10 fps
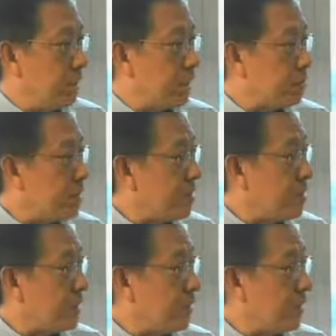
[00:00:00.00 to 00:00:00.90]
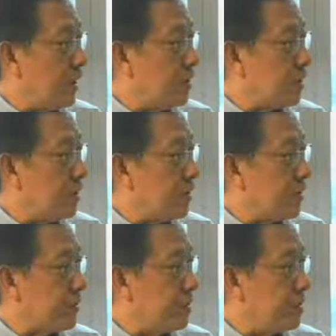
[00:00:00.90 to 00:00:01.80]
experience for us,
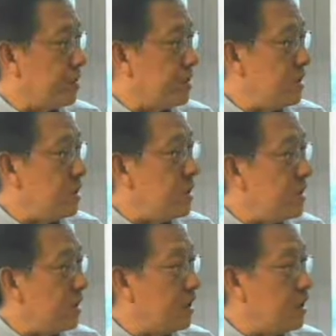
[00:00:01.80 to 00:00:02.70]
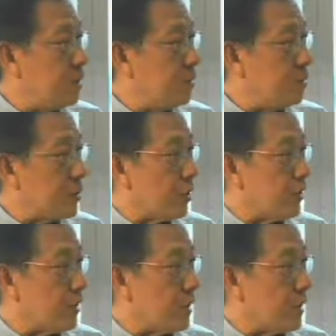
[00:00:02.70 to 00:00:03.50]
because immediately you brought